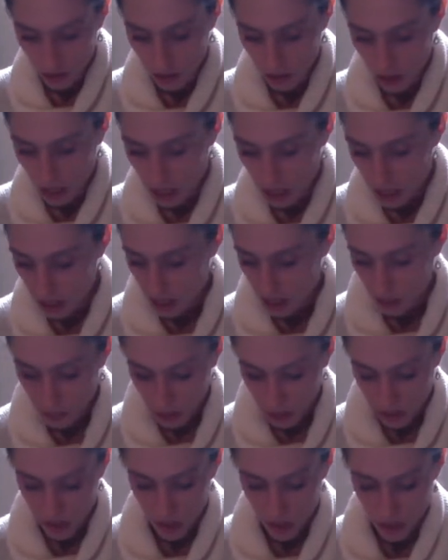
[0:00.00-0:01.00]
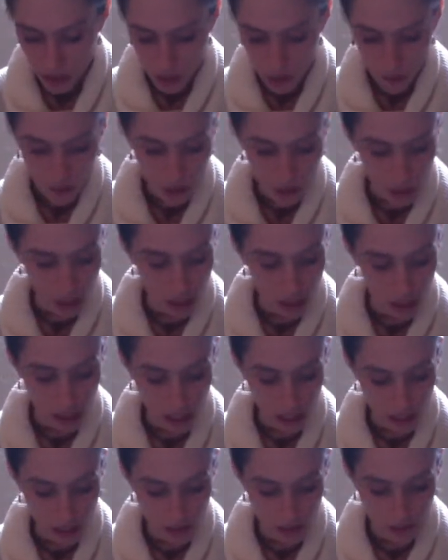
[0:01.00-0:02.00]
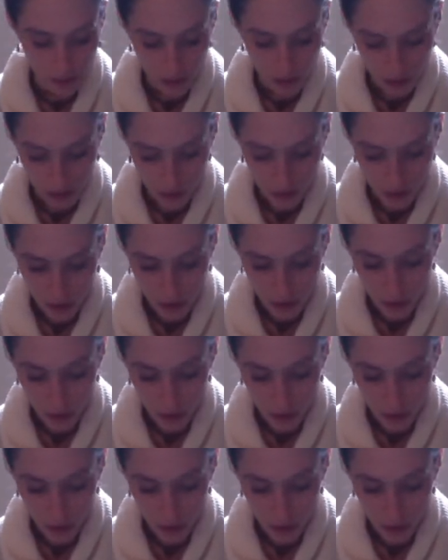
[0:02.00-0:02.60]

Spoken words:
Any other messages for the collective for this new